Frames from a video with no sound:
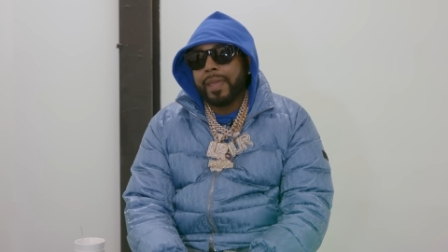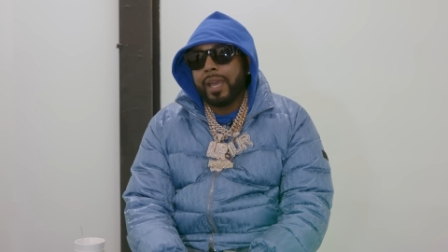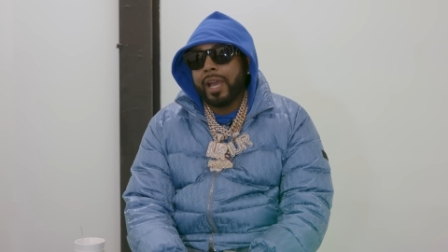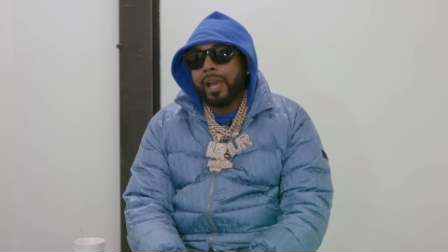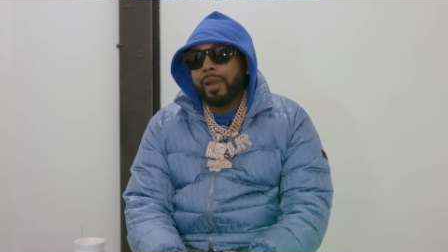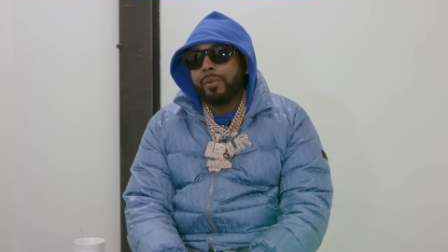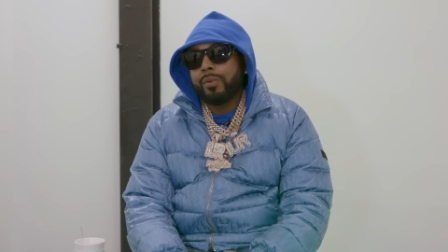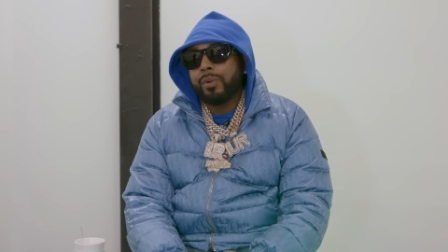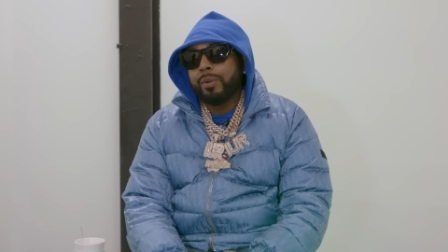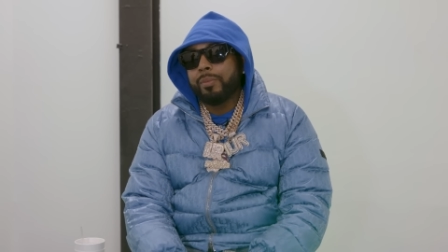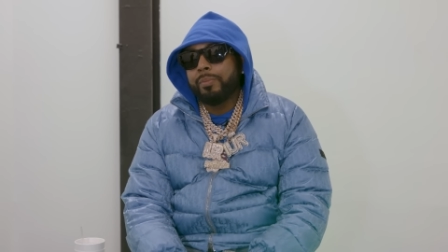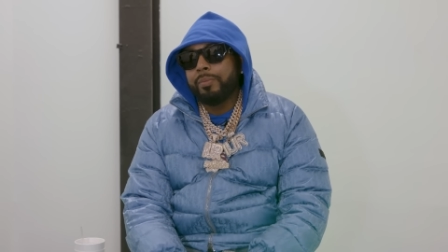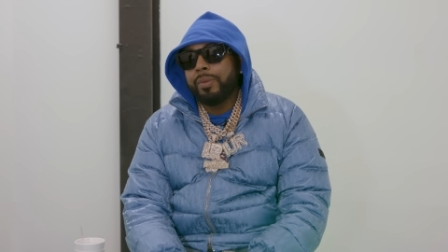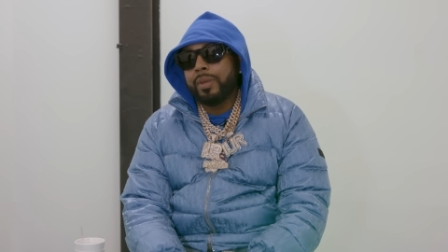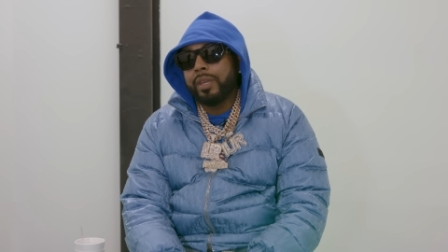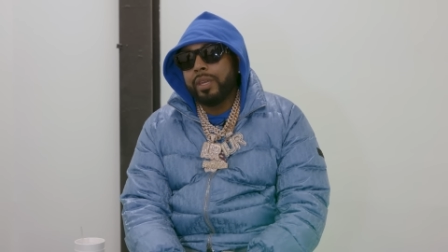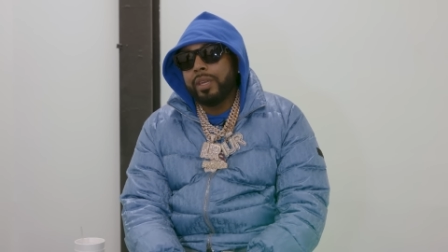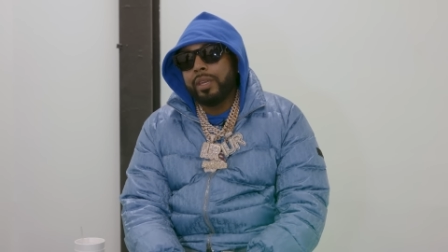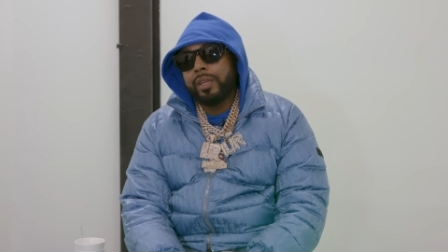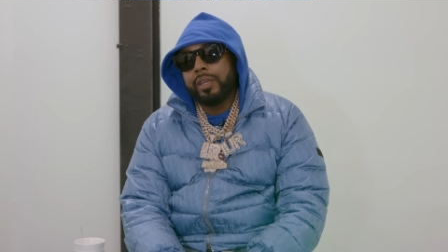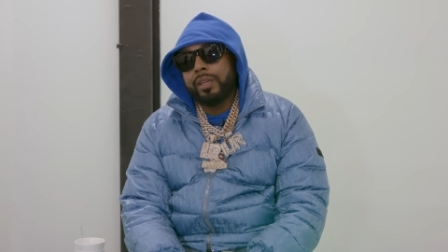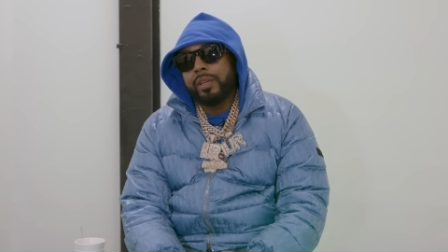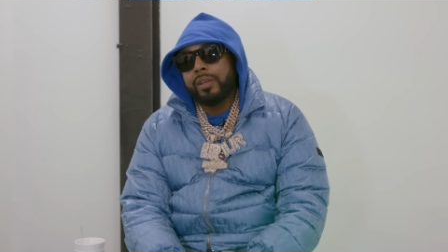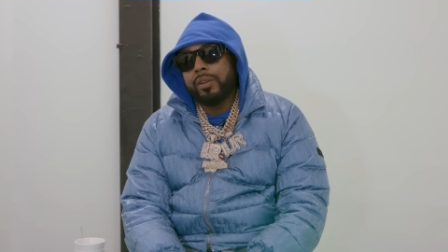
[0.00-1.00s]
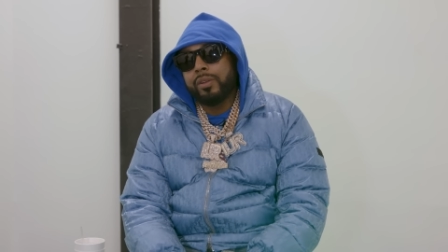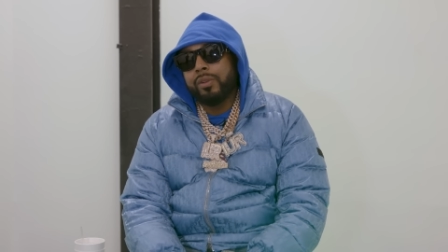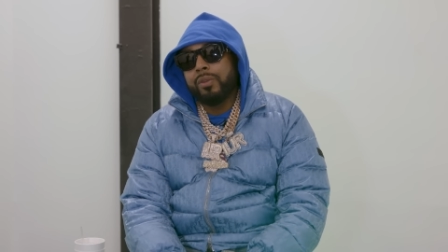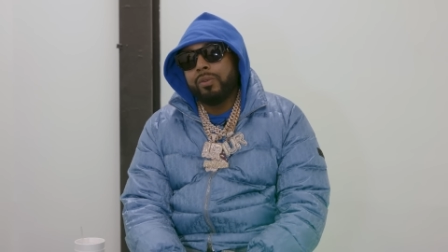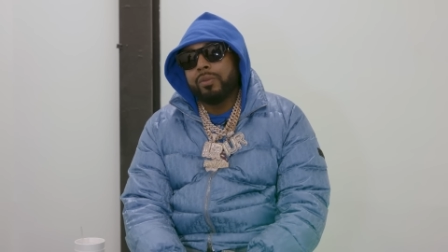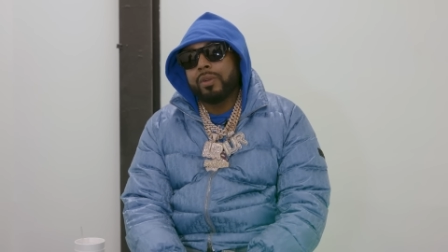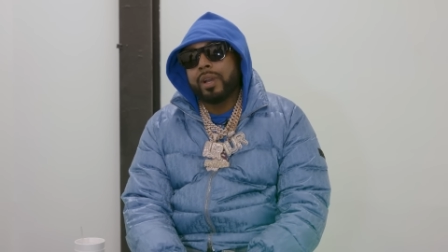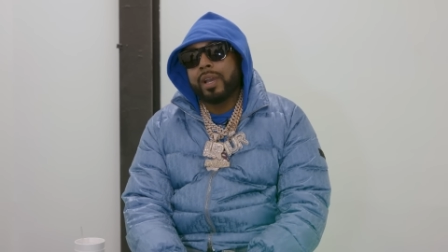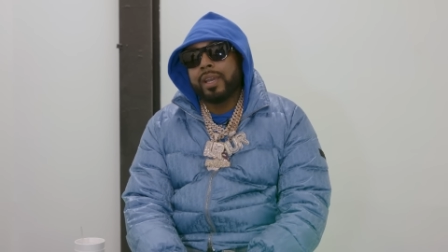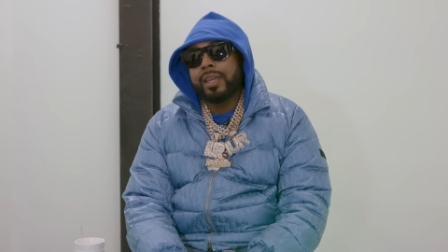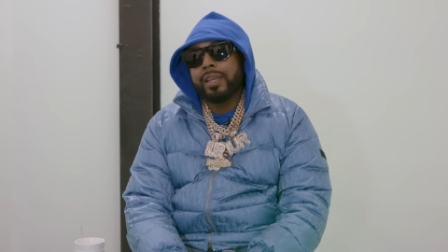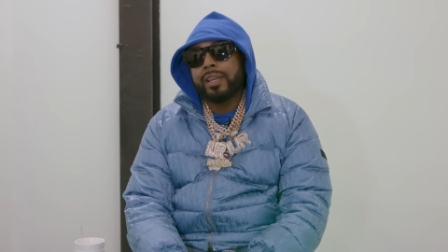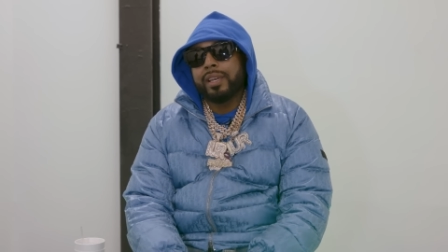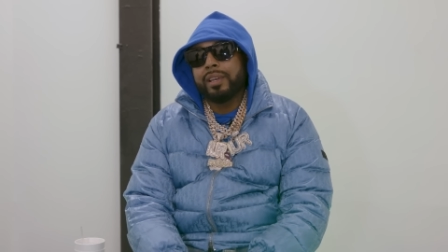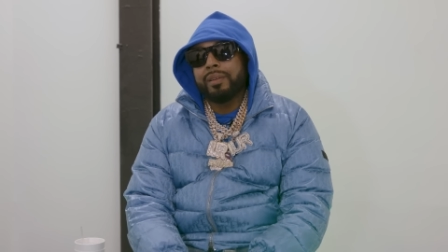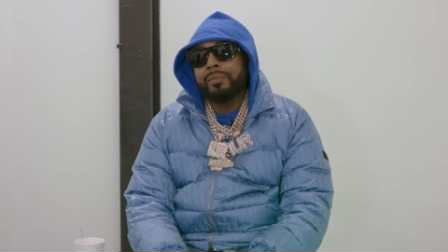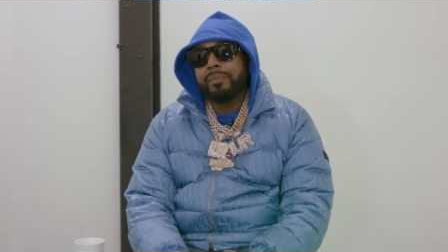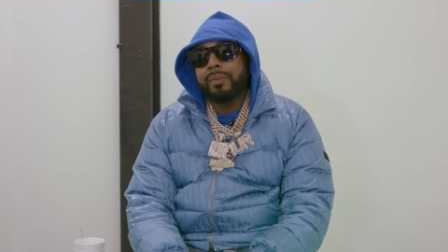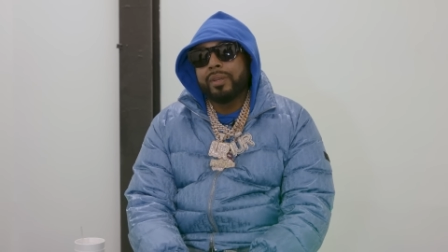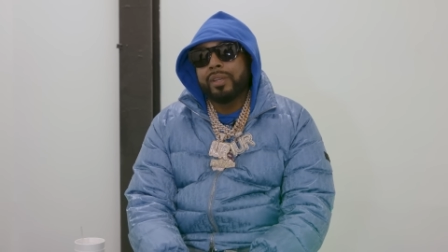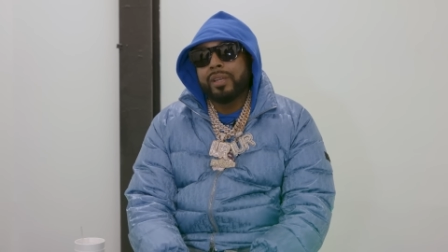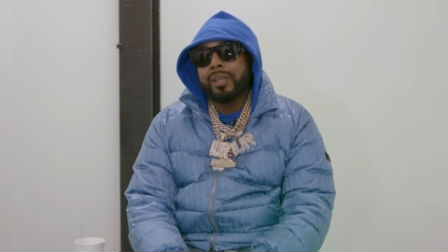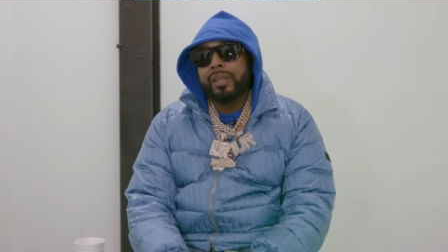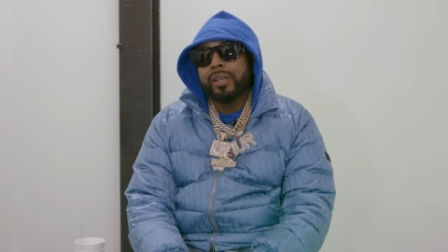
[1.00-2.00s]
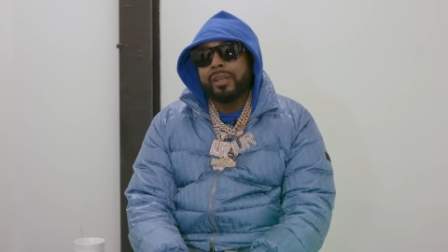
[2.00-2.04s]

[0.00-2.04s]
I would be who I am.